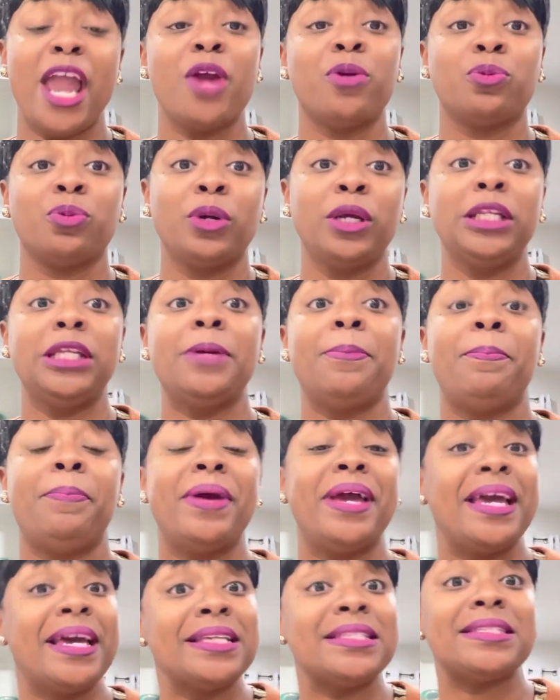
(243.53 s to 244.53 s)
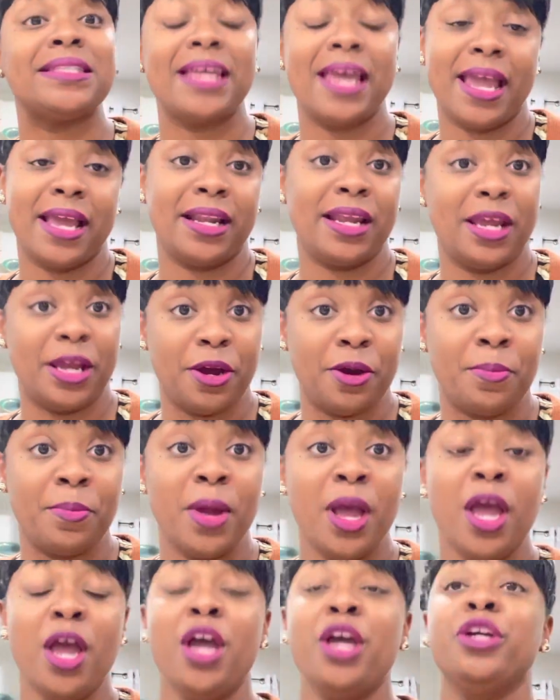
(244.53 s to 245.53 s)
and really pissed at him,
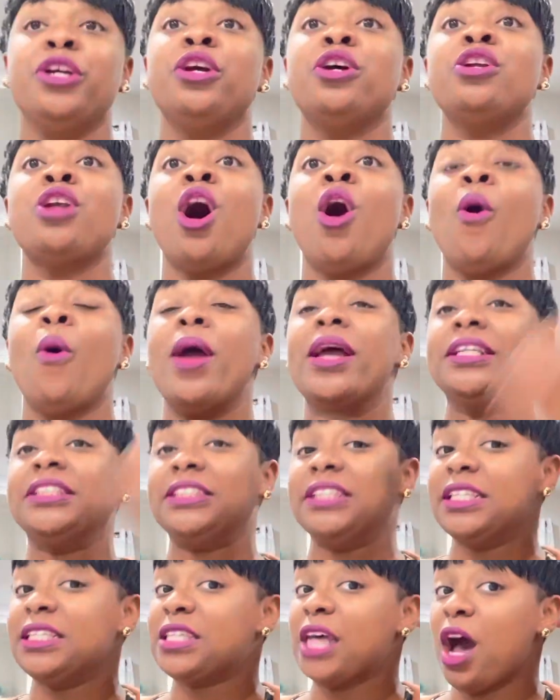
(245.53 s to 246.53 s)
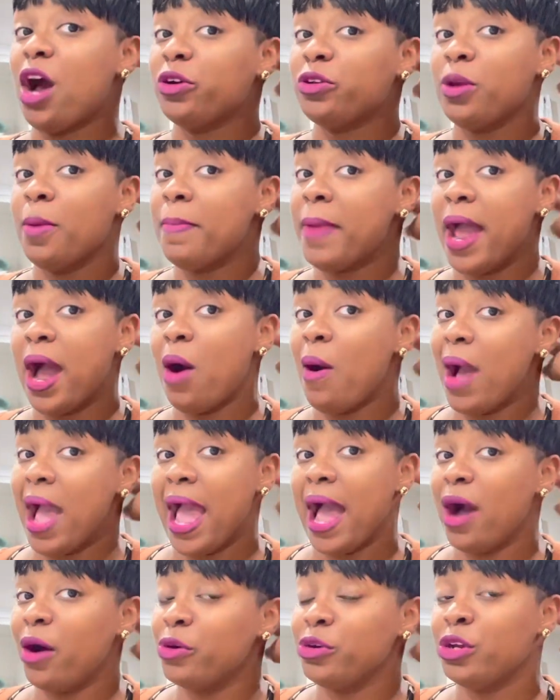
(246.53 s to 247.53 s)
you know. And she talked about
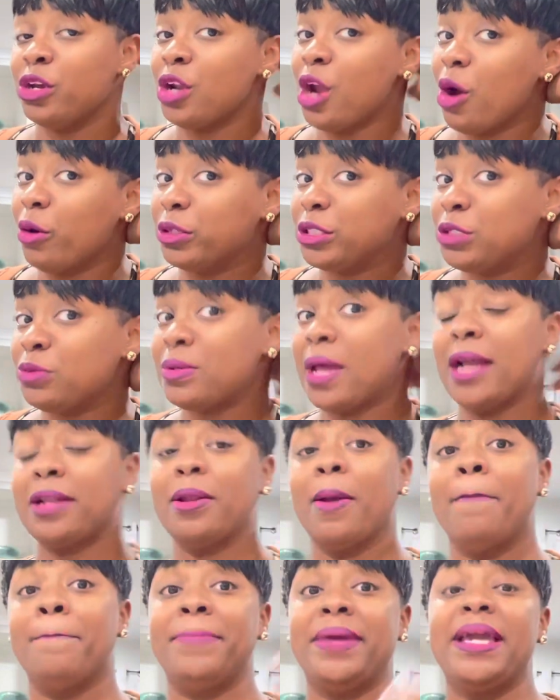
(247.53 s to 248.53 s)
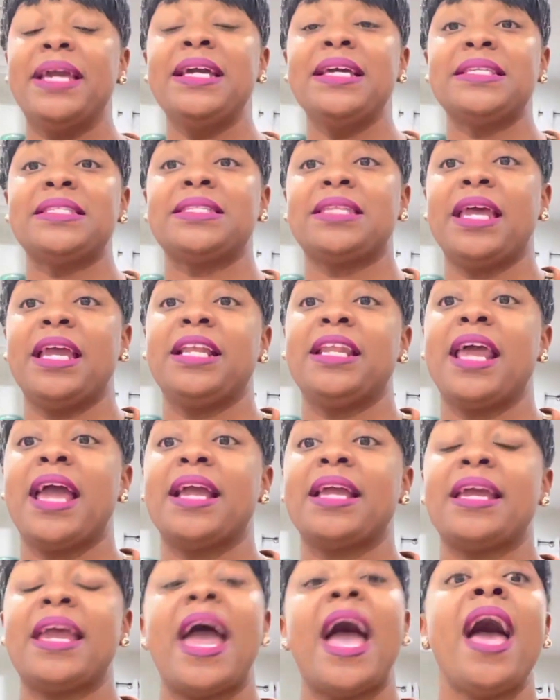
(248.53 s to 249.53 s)
how, you know, and she was like, the biggest thing
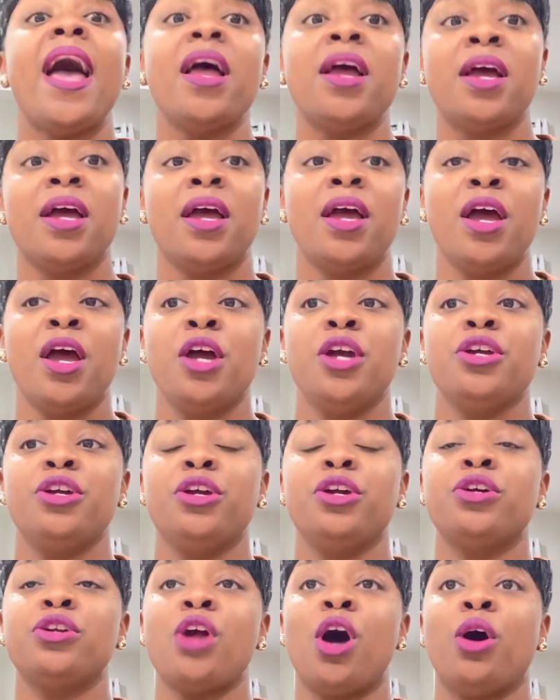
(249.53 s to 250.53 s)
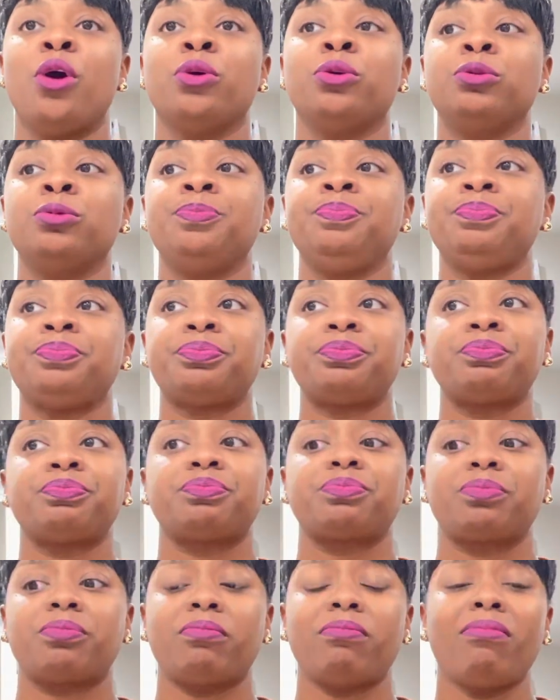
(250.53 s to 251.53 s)
that got, you know,
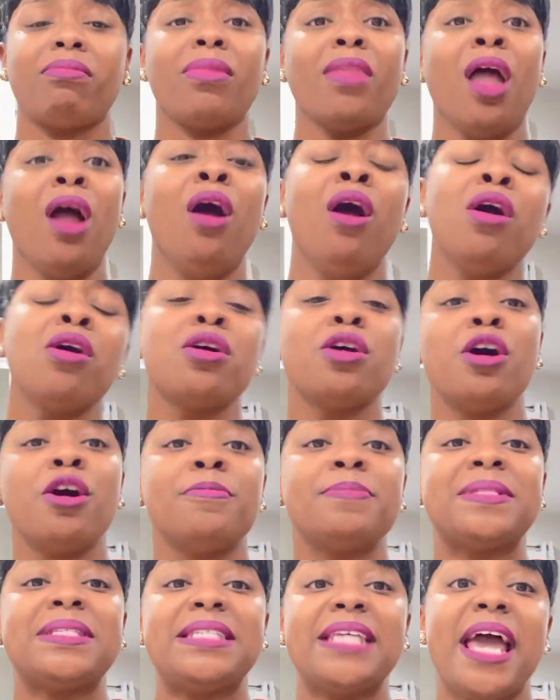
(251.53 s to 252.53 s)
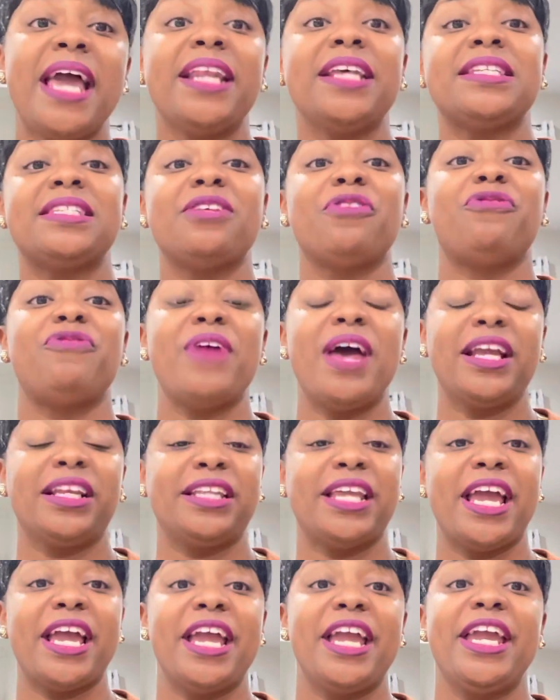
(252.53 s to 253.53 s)
her upset is the
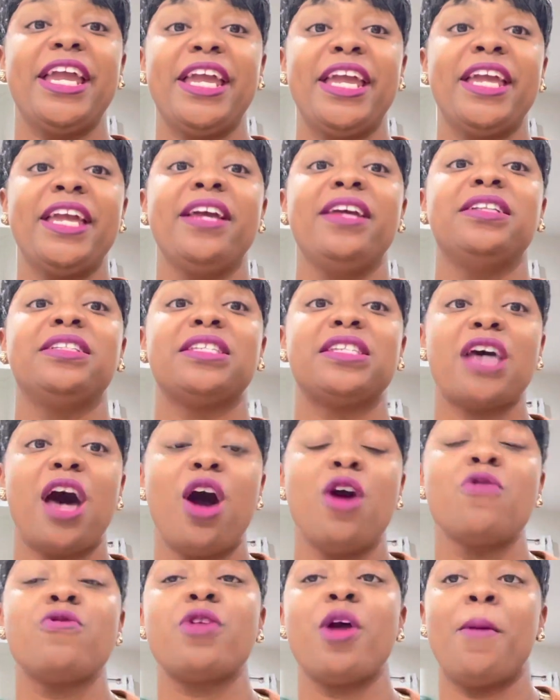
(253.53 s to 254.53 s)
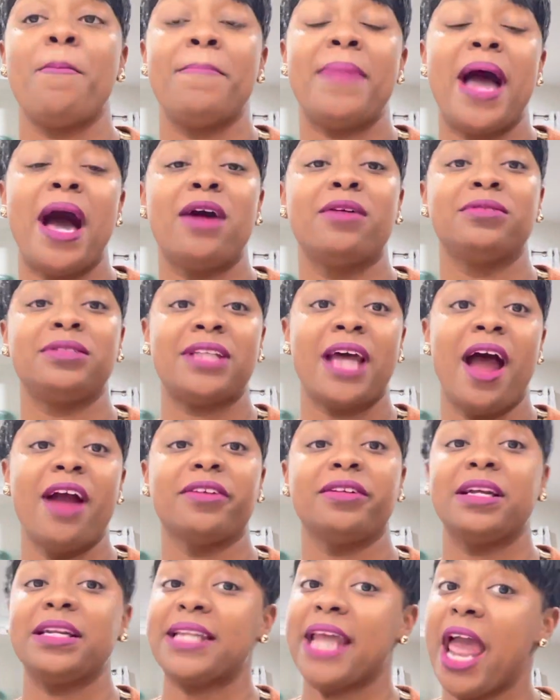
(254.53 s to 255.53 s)
fact that he talked about
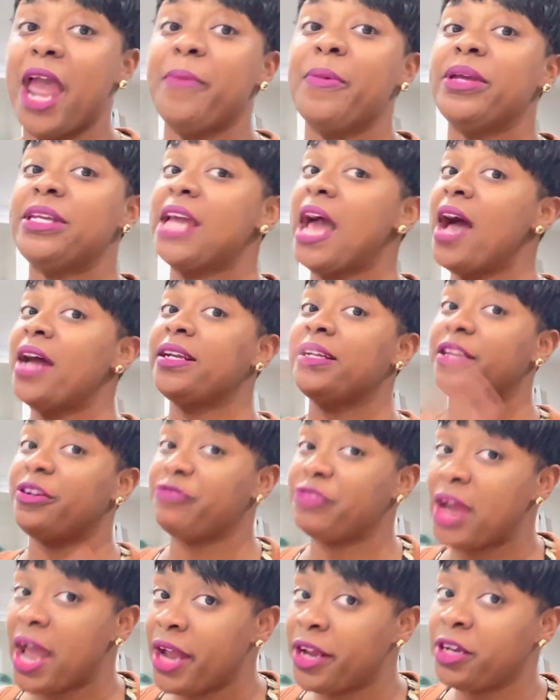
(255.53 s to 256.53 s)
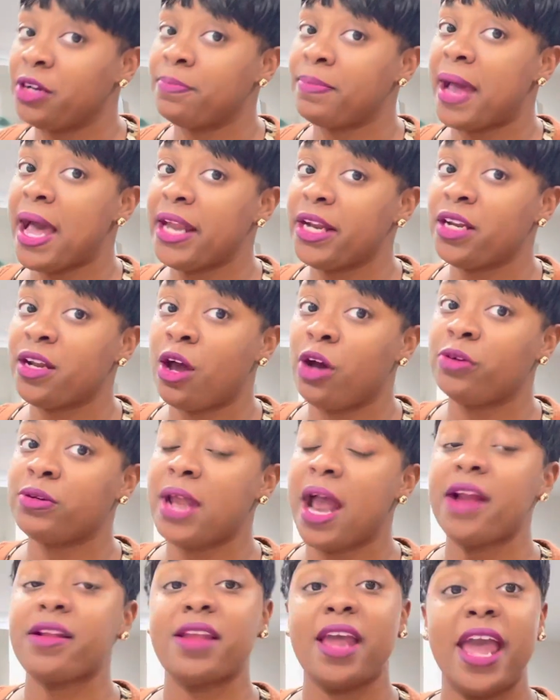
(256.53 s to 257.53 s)
Dr. Damon. Y'all, if y'all anybody know
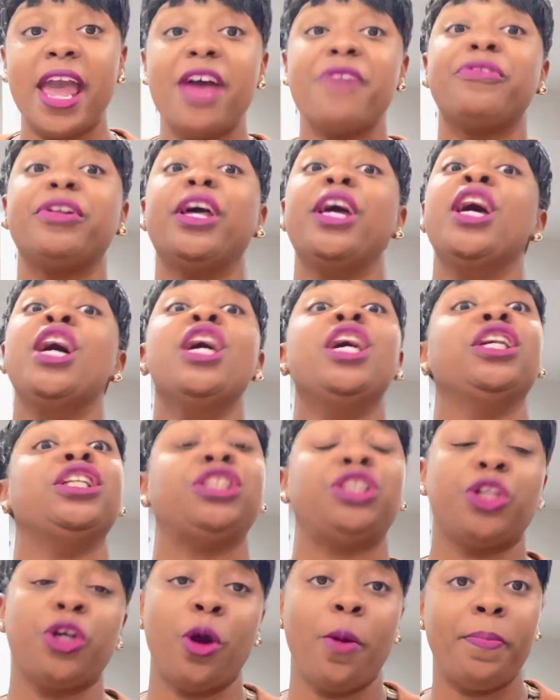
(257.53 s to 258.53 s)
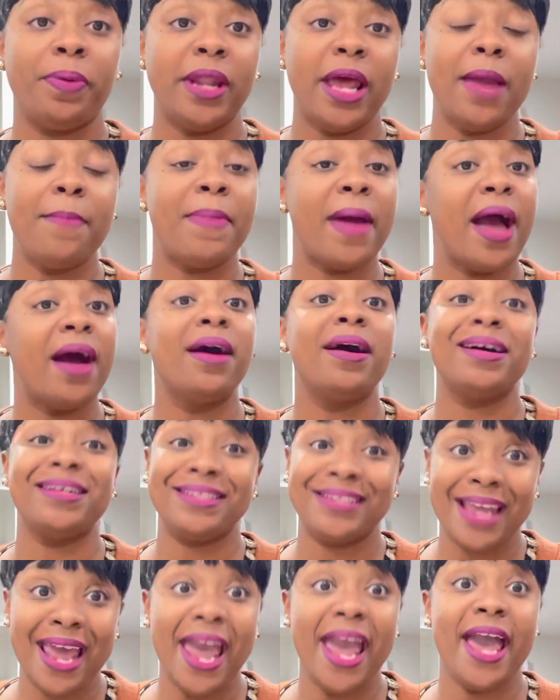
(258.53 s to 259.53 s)
Dr. Heavily, she don't play about
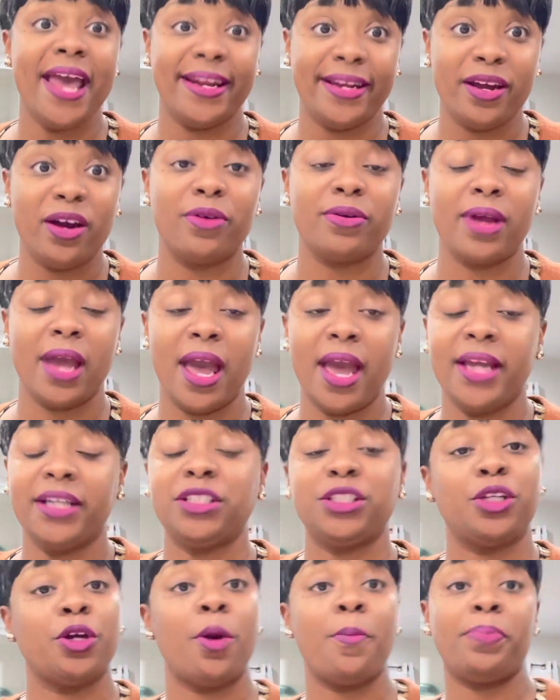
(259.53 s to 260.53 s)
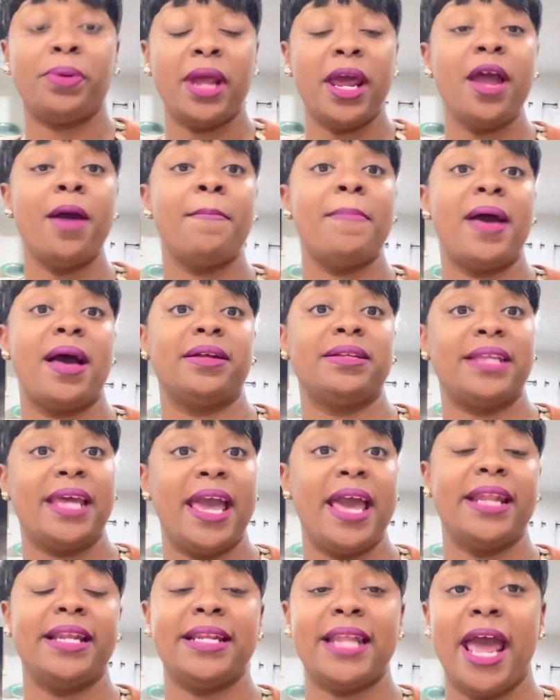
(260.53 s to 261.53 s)
her daddy, okay? She don't play about
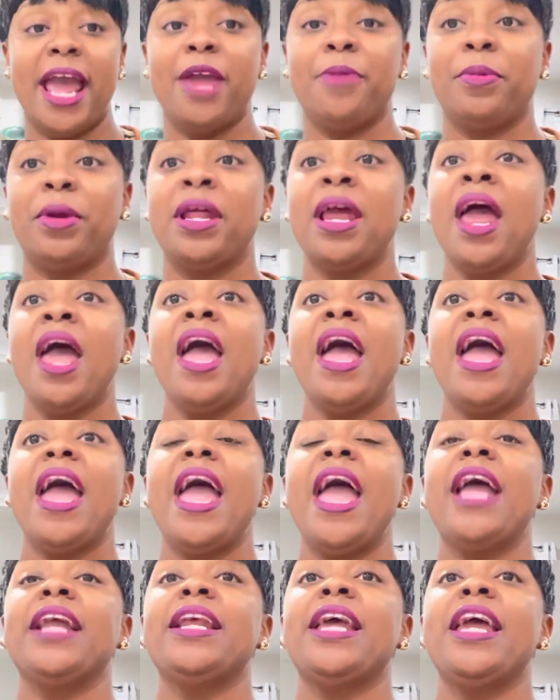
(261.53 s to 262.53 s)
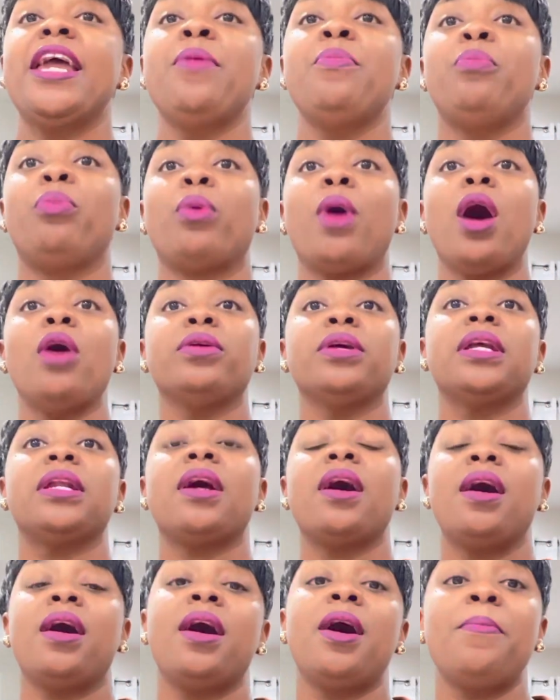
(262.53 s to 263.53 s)
Daddy Damon. And he brought it
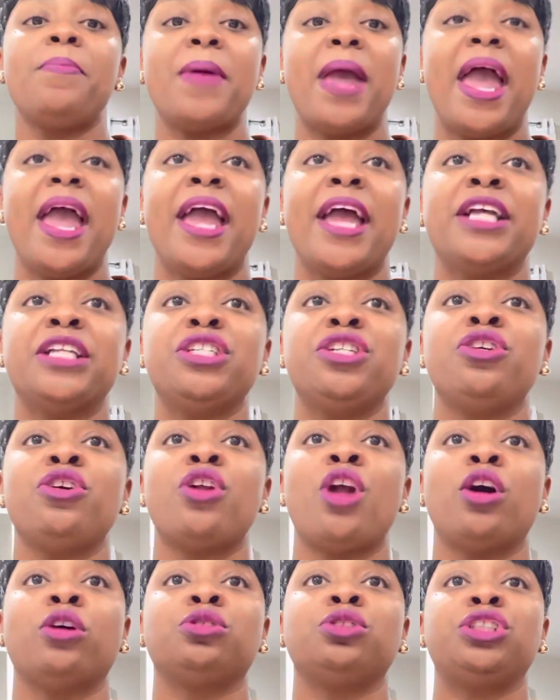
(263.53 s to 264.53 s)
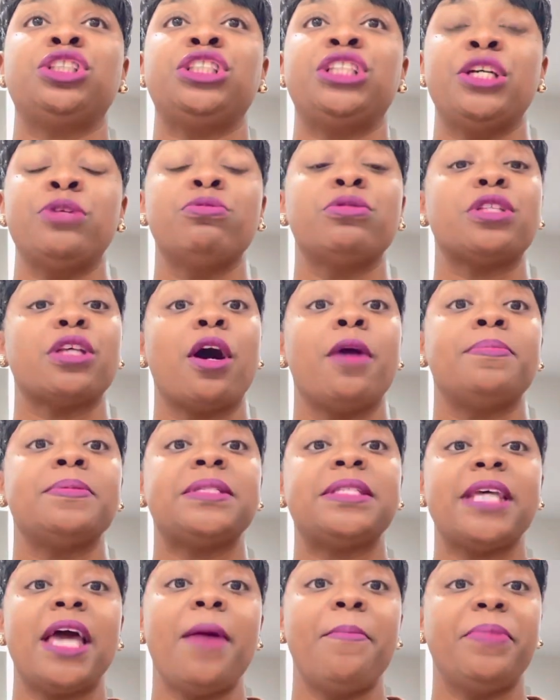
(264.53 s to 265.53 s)
up, and, you know, she was
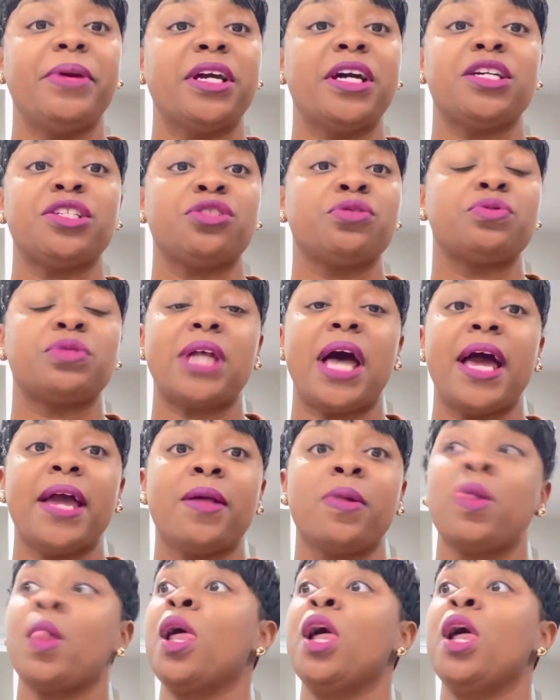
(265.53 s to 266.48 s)
upset because she was like,